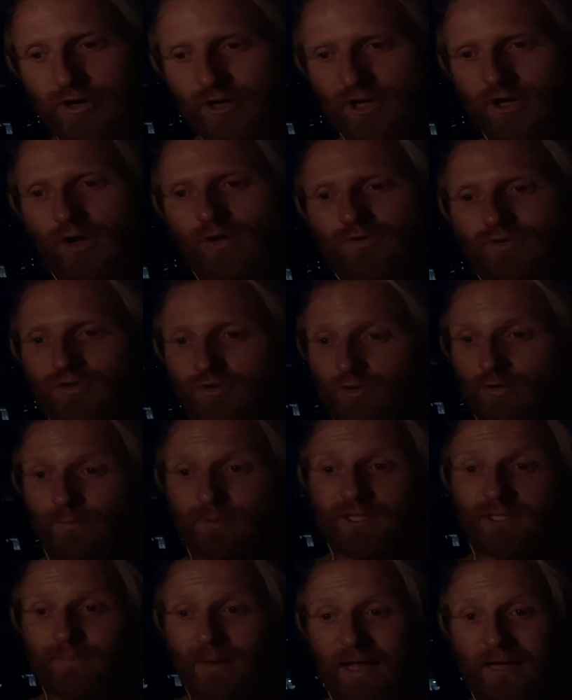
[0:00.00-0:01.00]
cultural
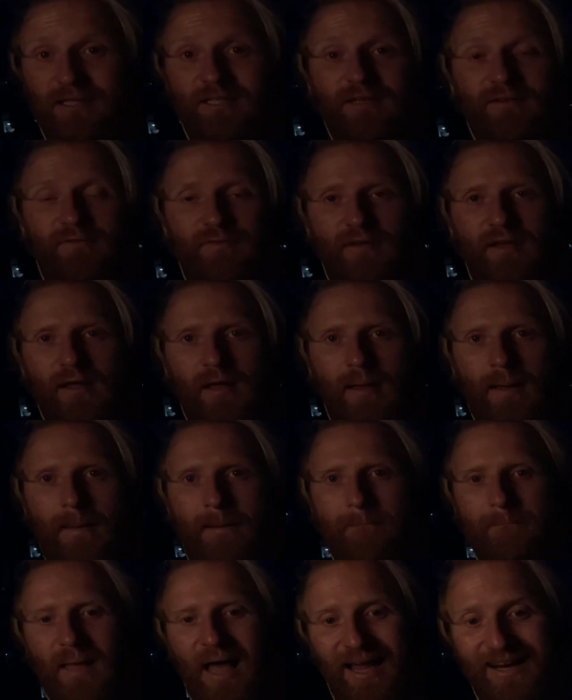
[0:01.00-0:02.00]
perspective
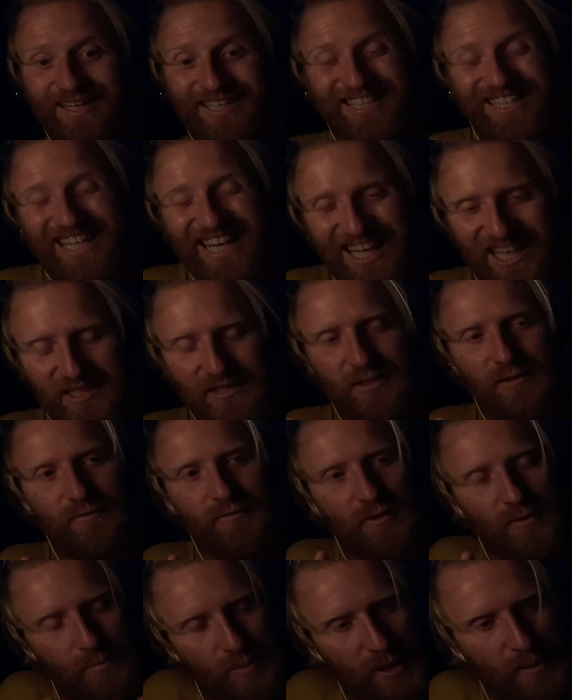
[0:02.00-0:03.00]
and addictive
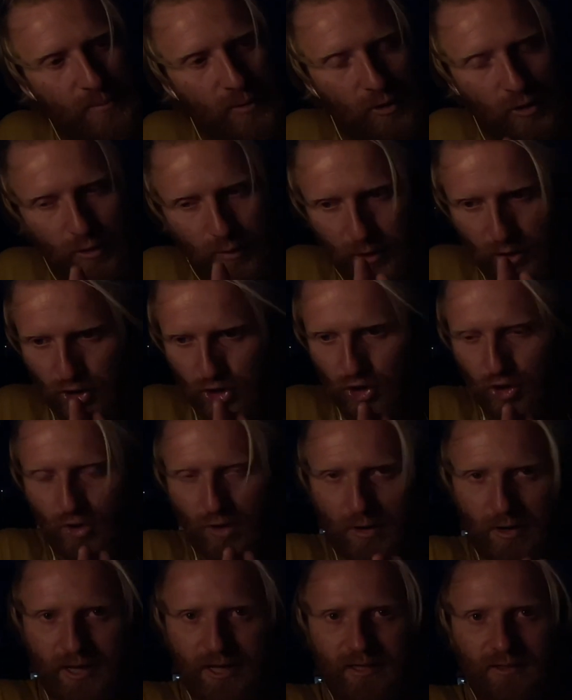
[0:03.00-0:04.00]
to people who are
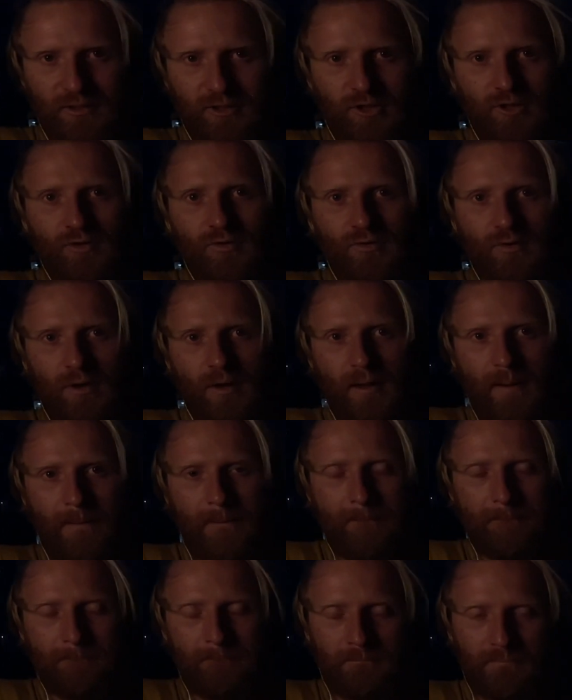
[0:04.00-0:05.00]
trying to
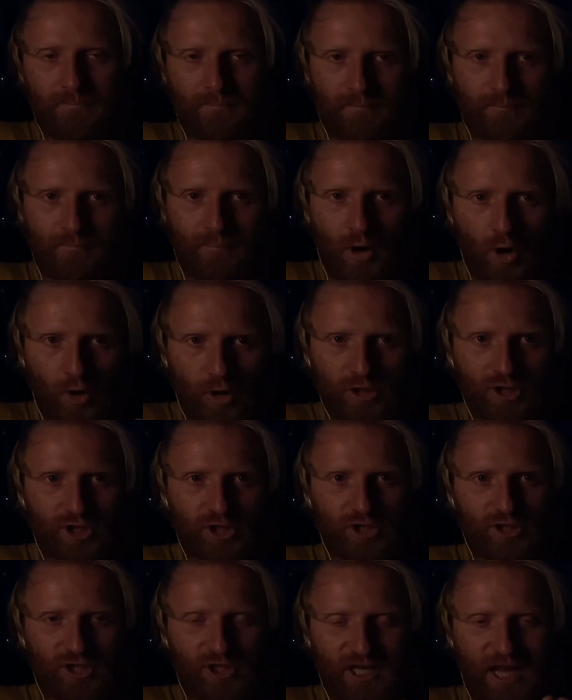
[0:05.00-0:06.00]
push
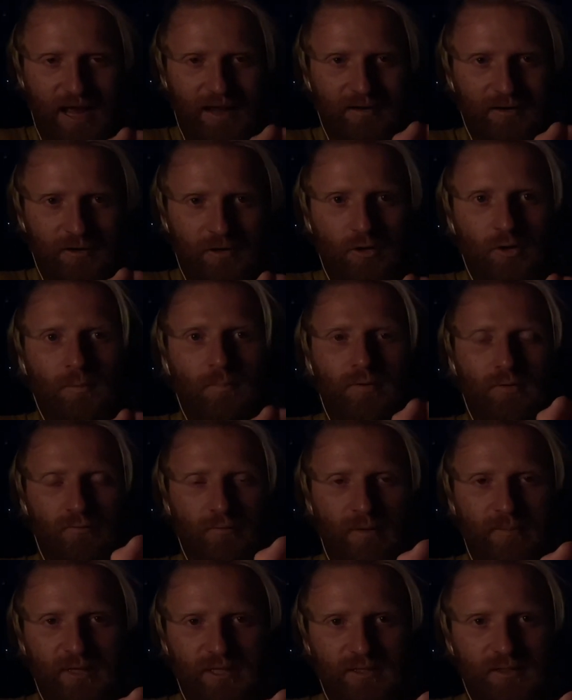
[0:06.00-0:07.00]
technical
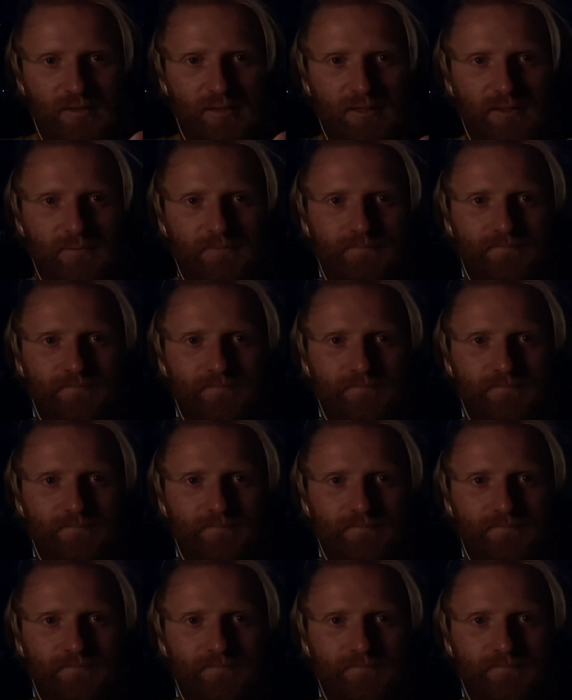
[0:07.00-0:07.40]
perimeters.